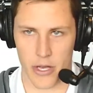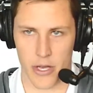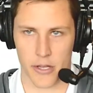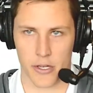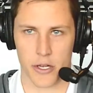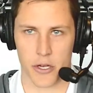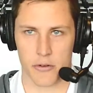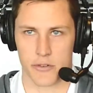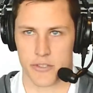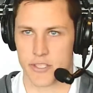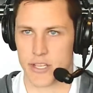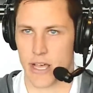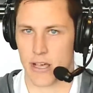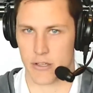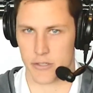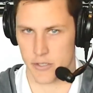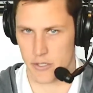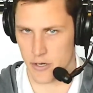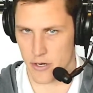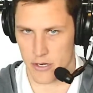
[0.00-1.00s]
Coach
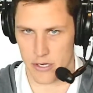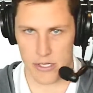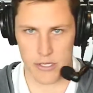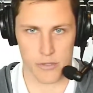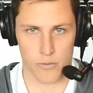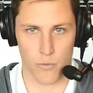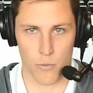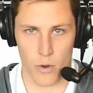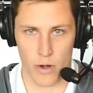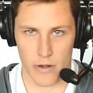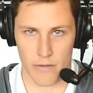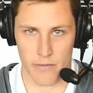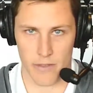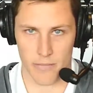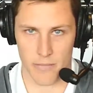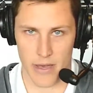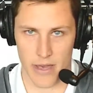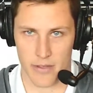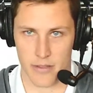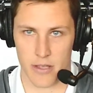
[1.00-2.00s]
Salazar is one of the
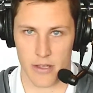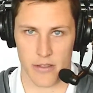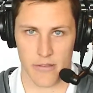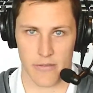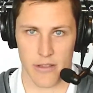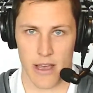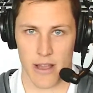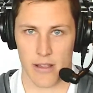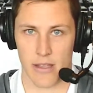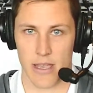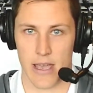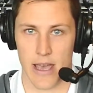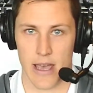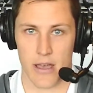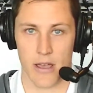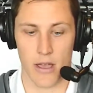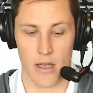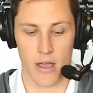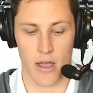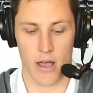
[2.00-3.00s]
best in the Valley at
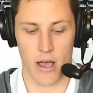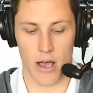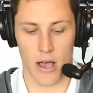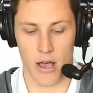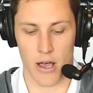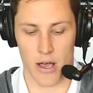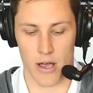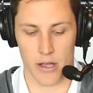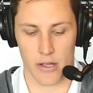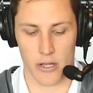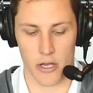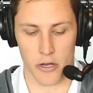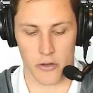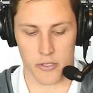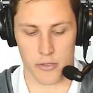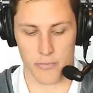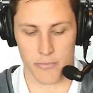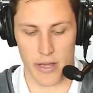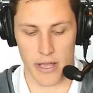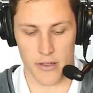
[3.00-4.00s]

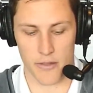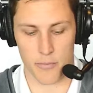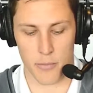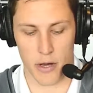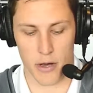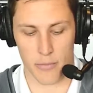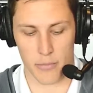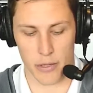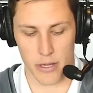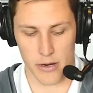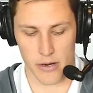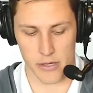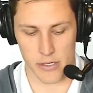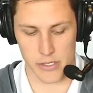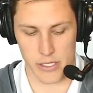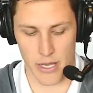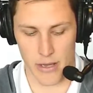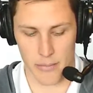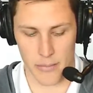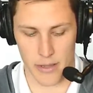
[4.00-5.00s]
coaching baseball players
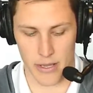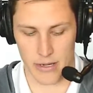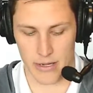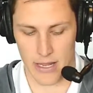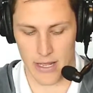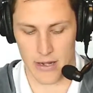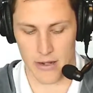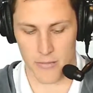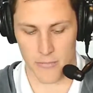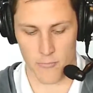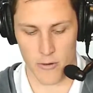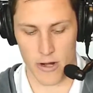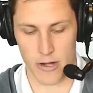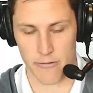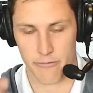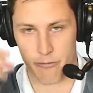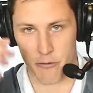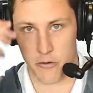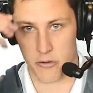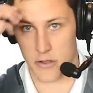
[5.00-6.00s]
up and getting them ready
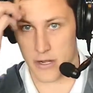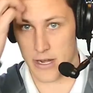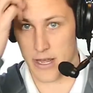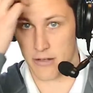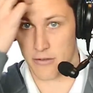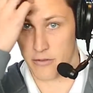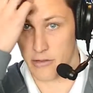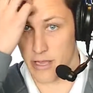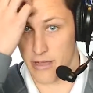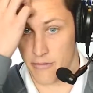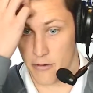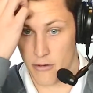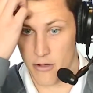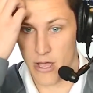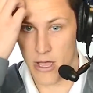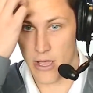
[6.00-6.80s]
for the next level.